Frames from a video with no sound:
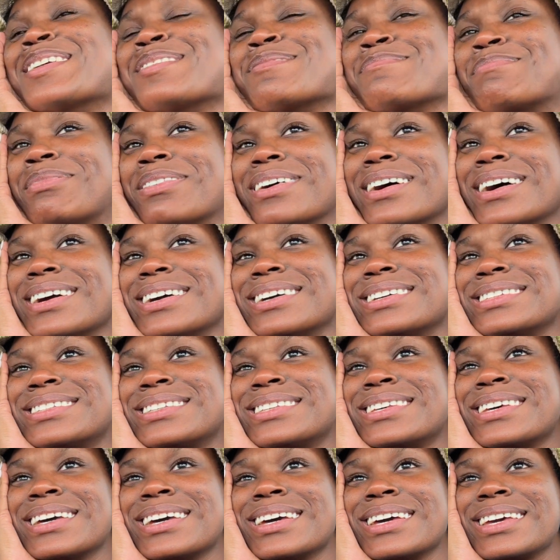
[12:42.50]
but
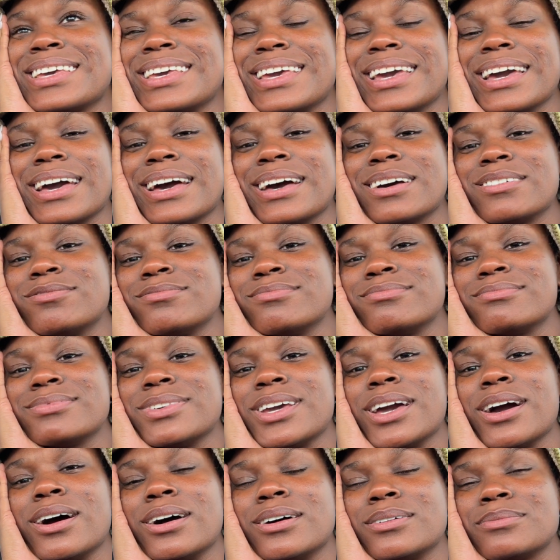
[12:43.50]
yeah
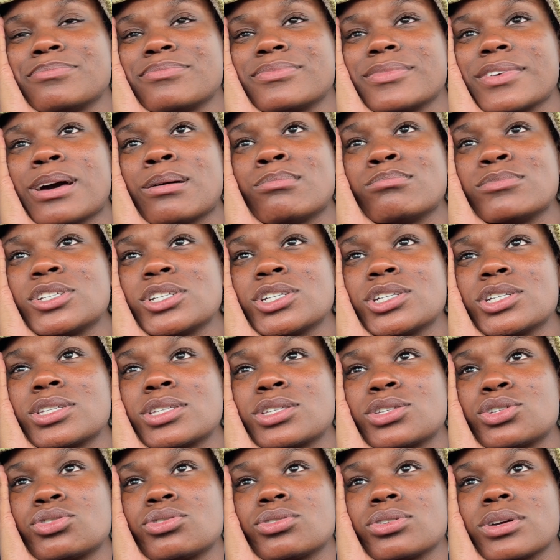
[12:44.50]
y'all i'm
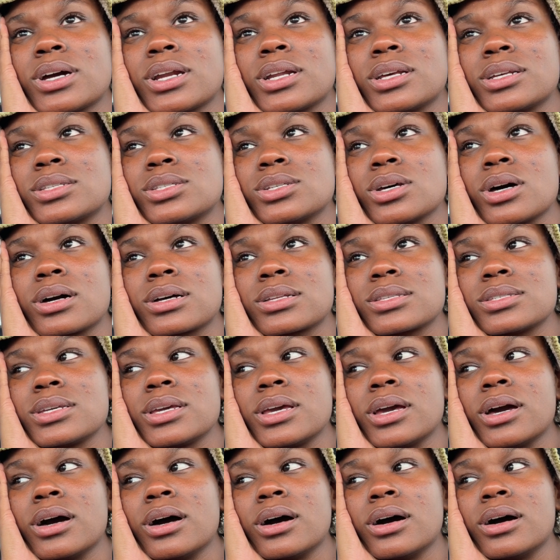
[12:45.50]
just trying to talk to
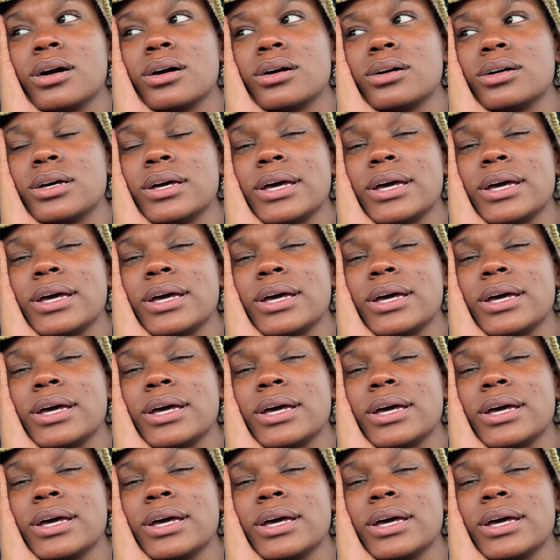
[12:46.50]
y'all